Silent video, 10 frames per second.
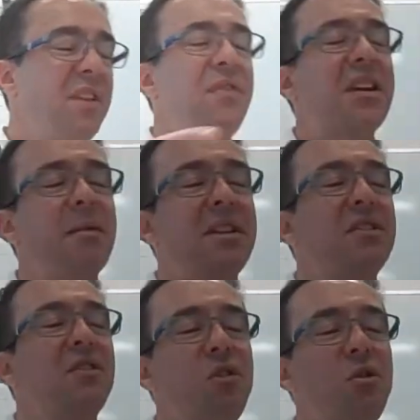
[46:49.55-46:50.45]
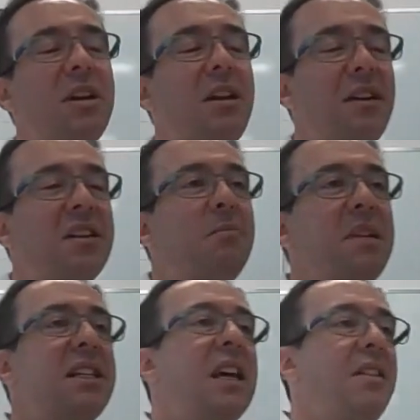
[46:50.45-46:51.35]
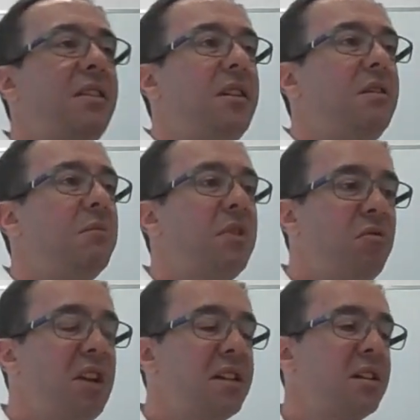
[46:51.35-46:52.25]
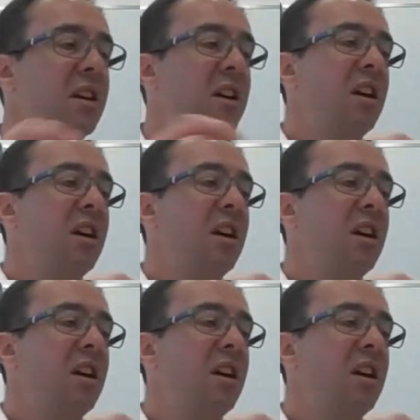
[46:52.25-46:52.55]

if the company doesn't do anything to mitigate the, the risk,